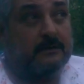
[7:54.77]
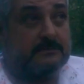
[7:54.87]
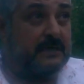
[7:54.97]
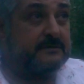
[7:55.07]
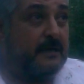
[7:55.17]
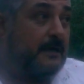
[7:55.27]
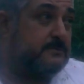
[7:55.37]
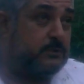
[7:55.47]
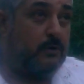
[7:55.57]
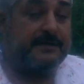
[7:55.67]
10 times,
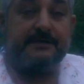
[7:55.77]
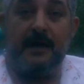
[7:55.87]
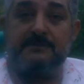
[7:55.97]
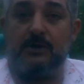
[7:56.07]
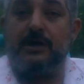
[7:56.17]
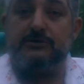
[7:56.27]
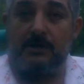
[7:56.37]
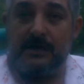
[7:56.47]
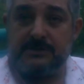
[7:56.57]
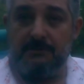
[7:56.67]
20 times your
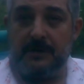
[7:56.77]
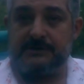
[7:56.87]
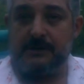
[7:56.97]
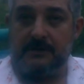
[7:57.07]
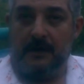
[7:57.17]
education budget.